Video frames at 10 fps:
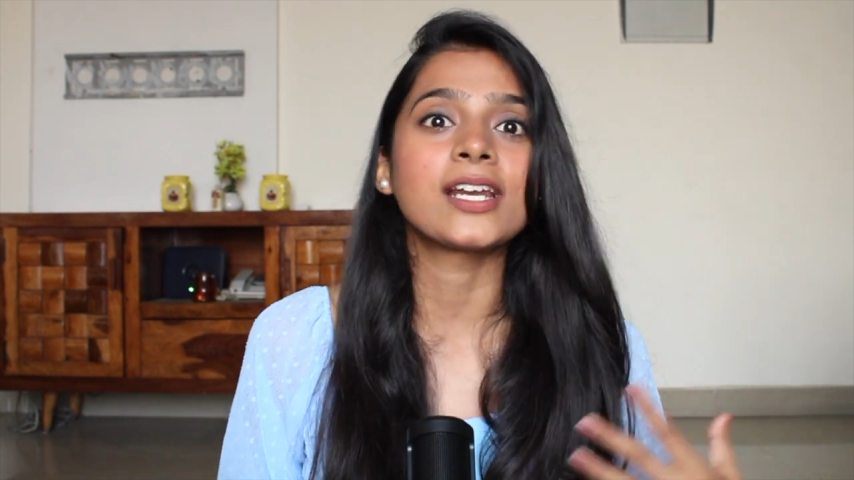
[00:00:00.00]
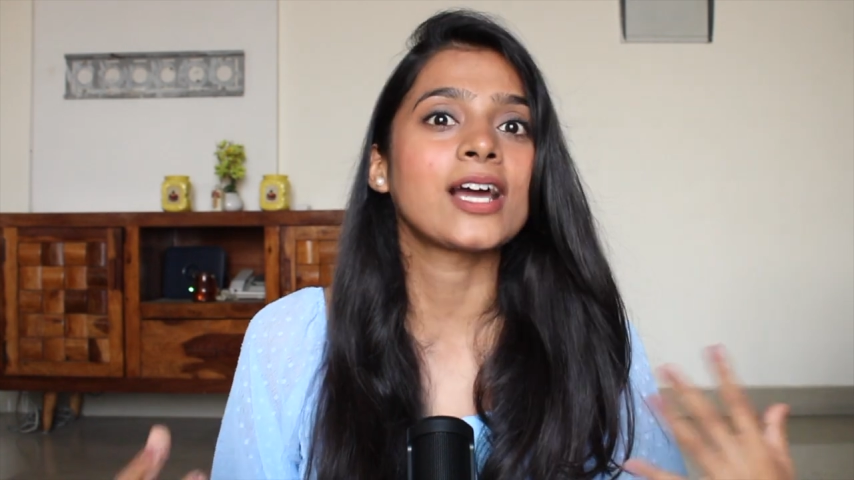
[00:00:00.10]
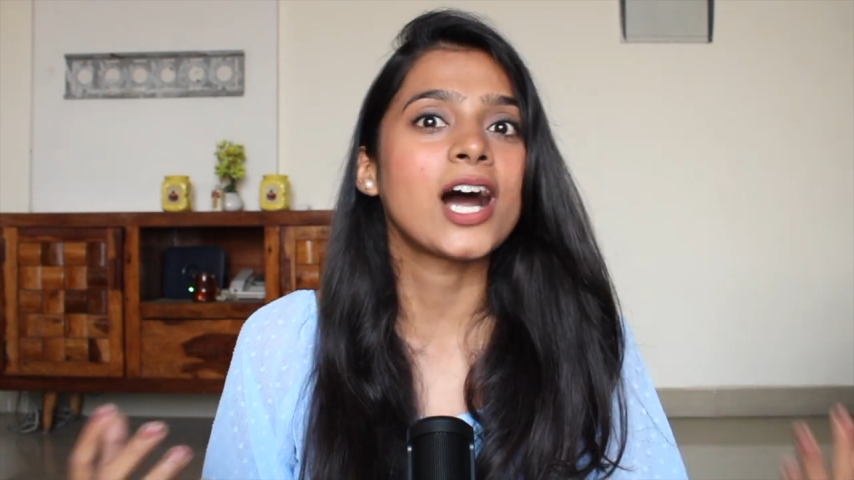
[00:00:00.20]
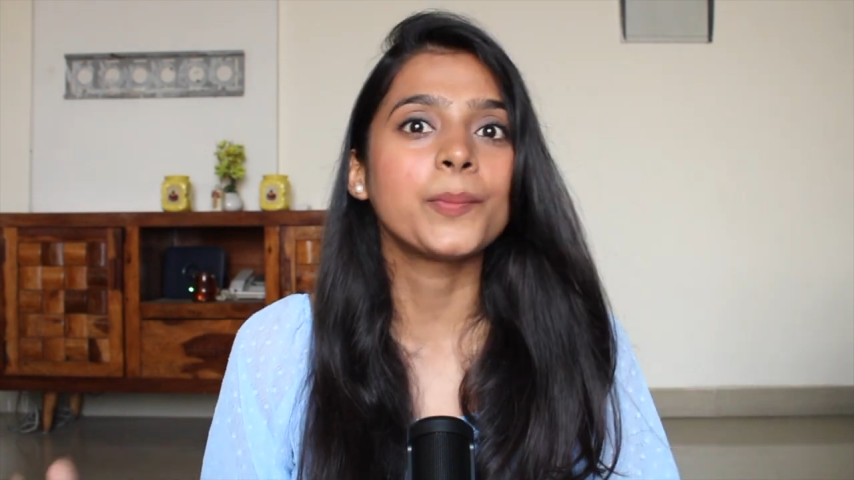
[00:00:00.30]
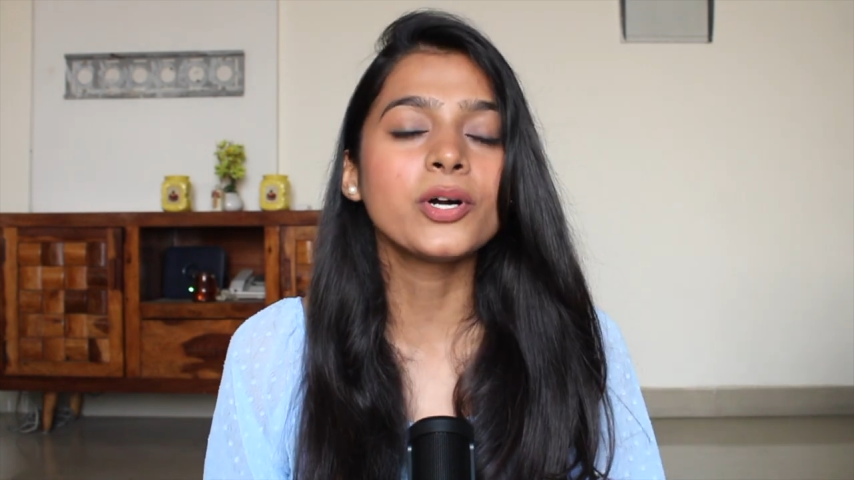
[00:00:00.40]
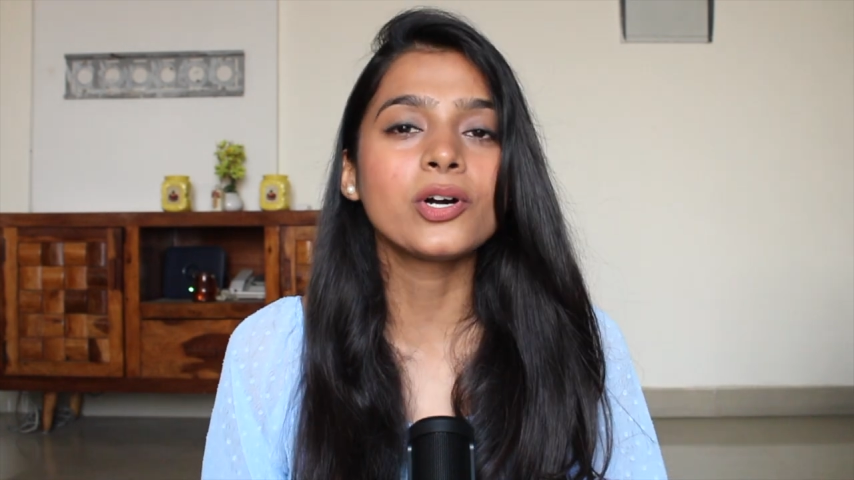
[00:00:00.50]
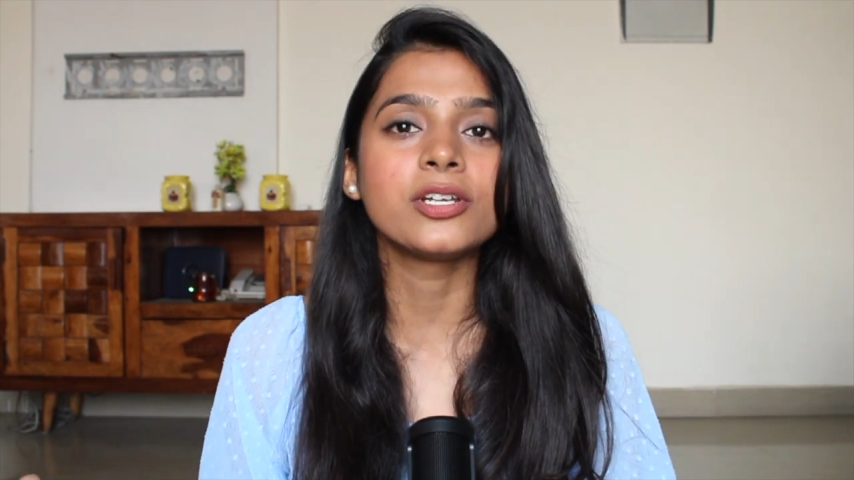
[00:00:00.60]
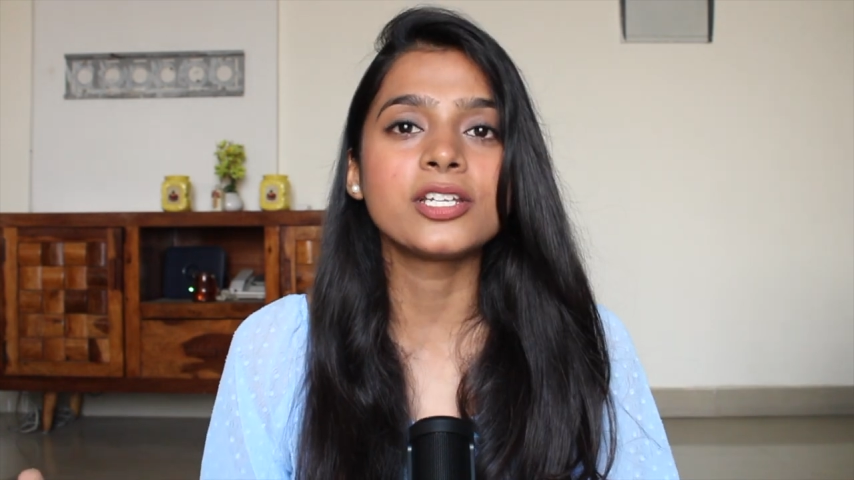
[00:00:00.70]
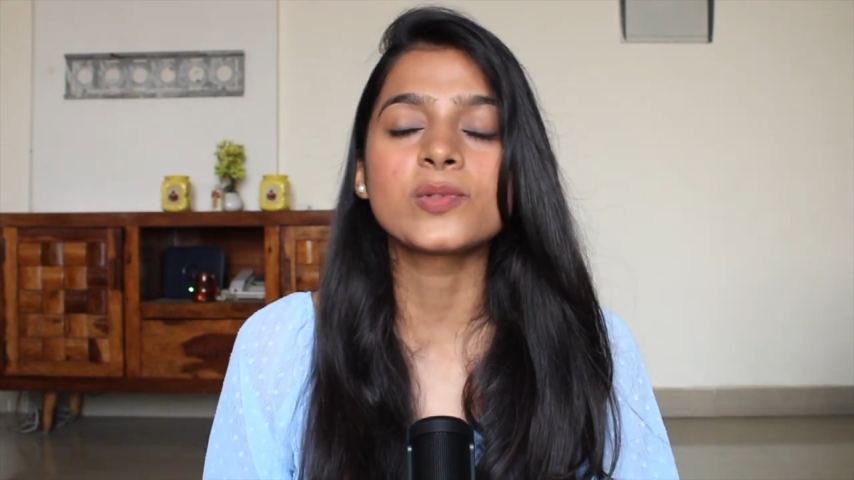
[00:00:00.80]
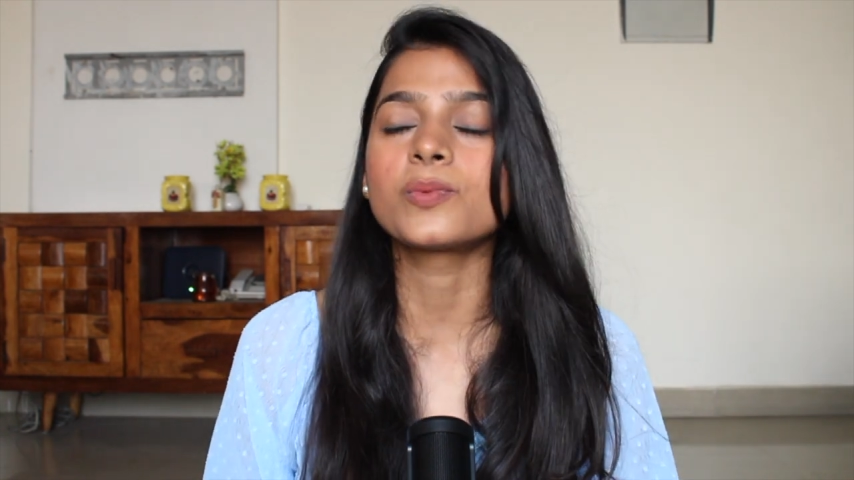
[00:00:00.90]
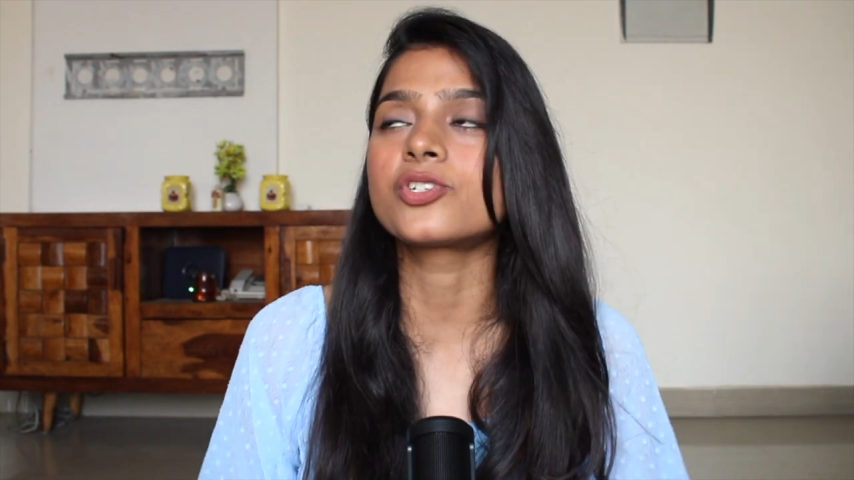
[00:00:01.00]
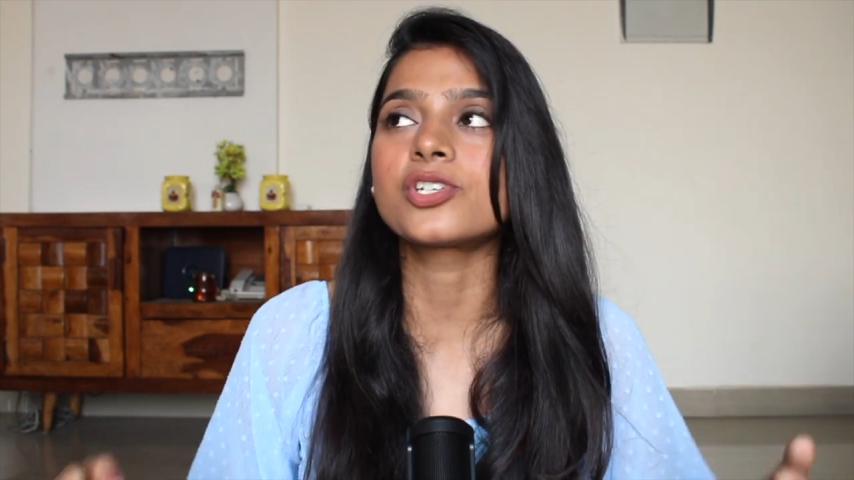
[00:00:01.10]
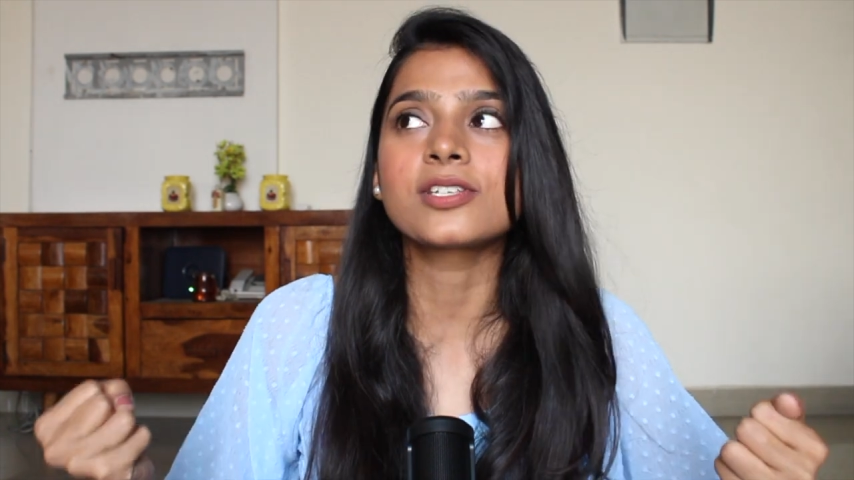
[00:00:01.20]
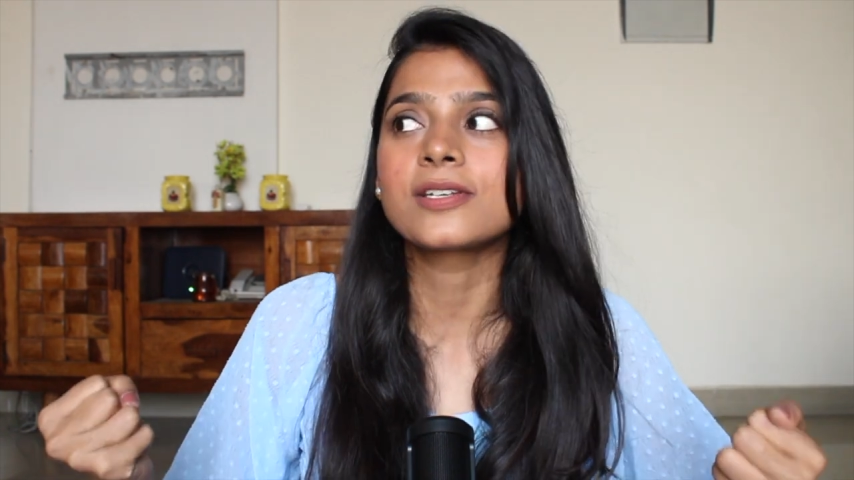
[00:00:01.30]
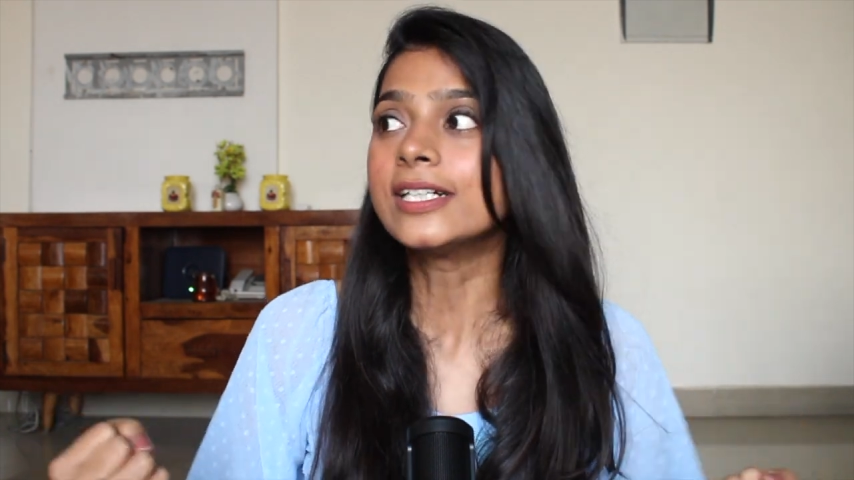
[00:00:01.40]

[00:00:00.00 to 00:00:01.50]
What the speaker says: and HarperCollins were just